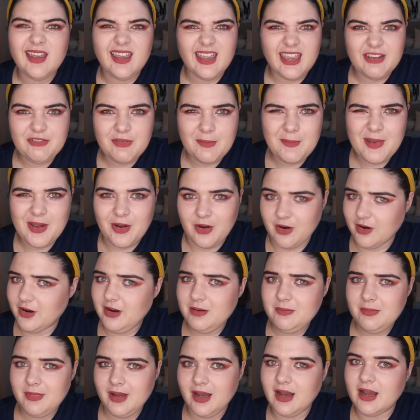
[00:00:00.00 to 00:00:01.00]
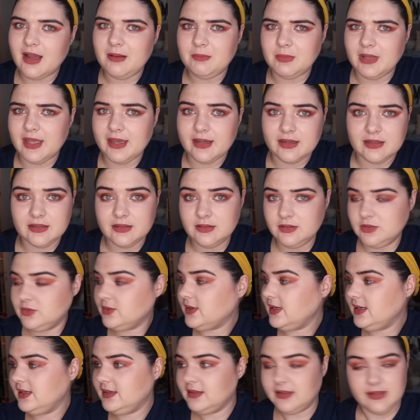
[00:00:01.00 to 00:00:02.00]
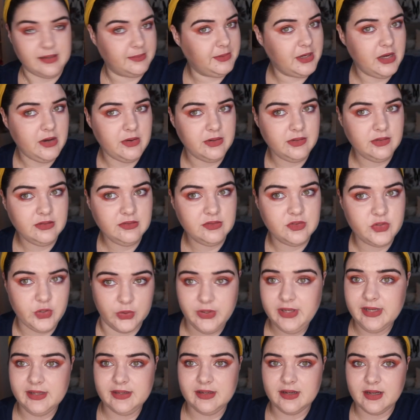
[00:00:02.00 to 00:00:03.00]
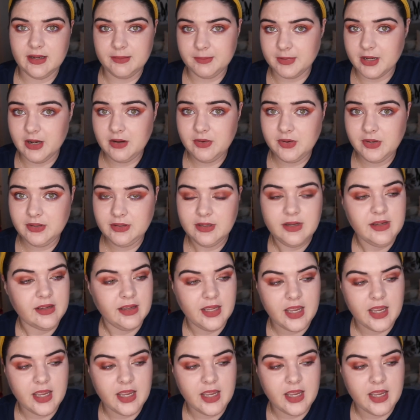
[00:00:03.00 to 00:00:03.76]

If I'm at home, I'm like, toilet, I'm going, toilet, I'm going.